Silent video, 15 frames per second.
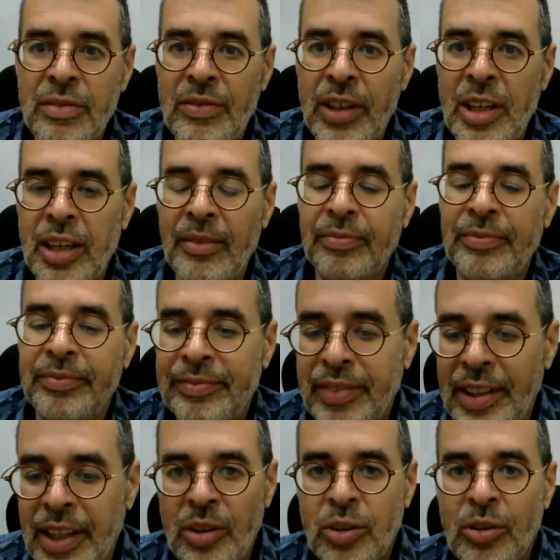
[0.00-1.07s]
Aviva.
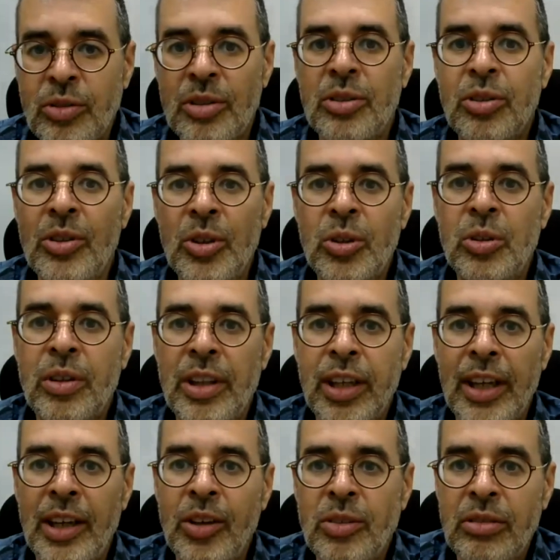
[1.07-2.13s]
Thank you to you.
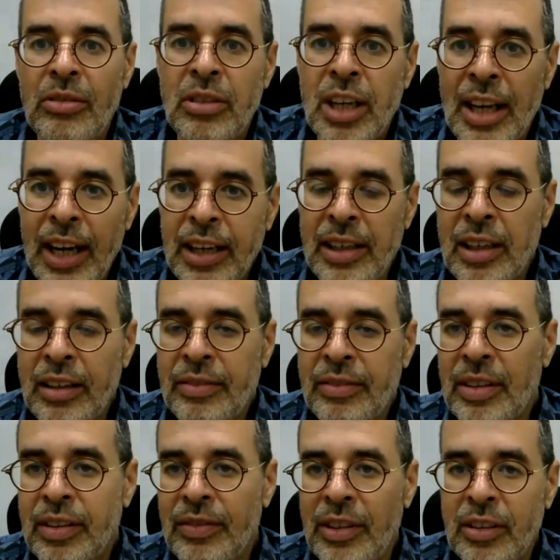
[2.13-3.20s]
Thank you to Diana,
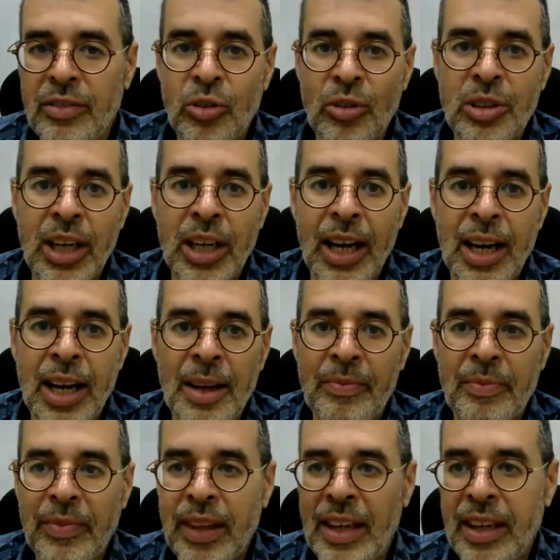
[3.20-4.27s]
given of your
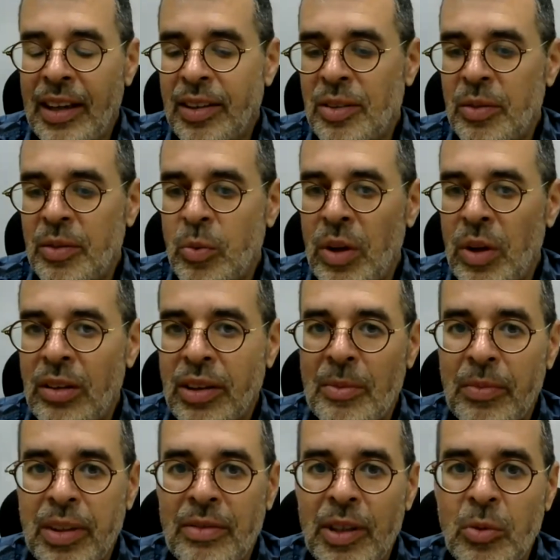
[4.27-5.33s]
time. And we
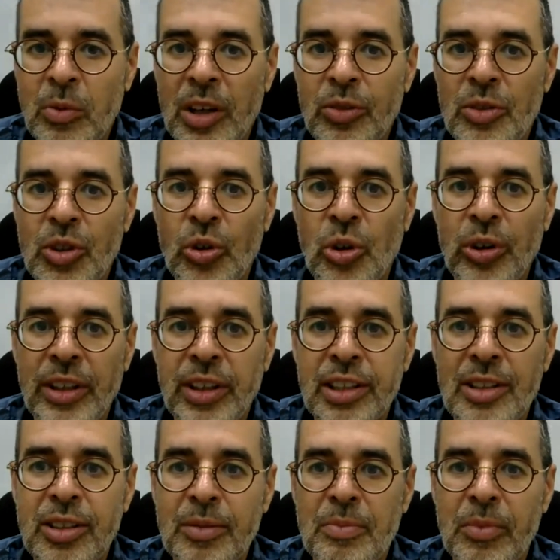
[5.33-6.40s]
welcome everyone who's joining
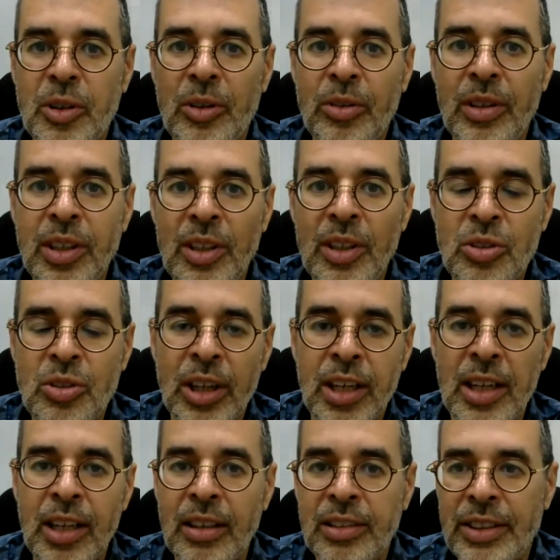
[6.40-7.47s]
us both in
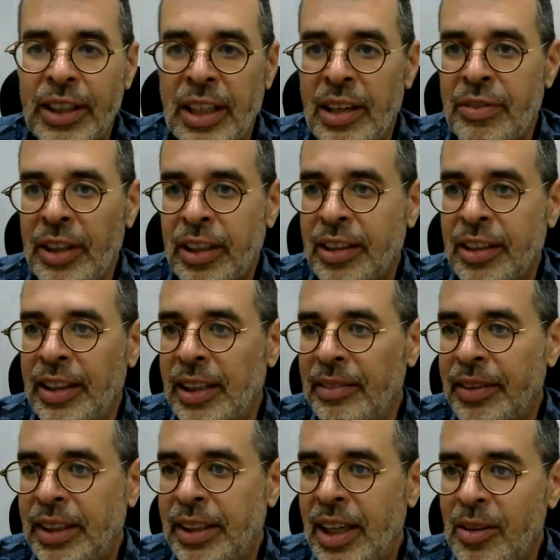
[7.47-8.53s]
Israel, South Africa,
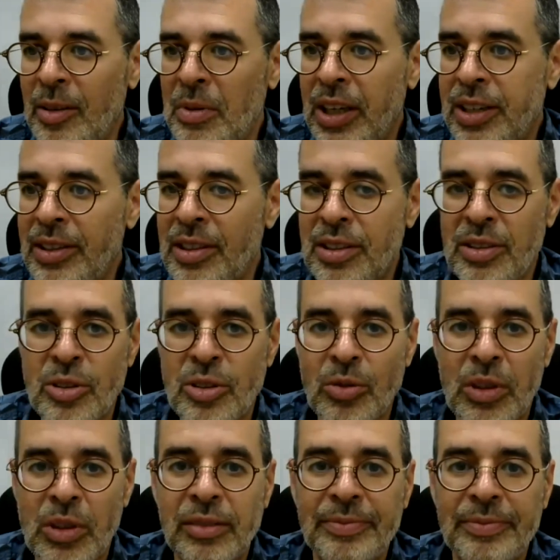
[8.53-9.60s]
and other places as
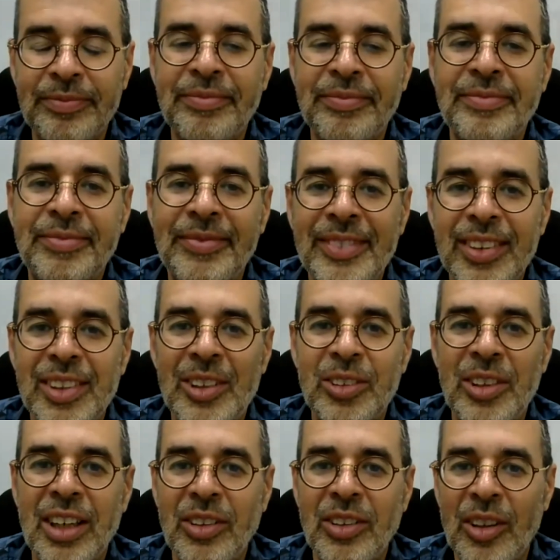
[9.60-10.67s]
well
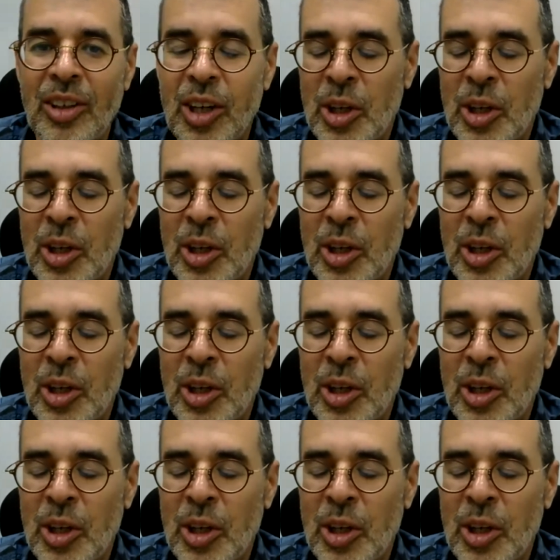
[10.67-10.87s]
around the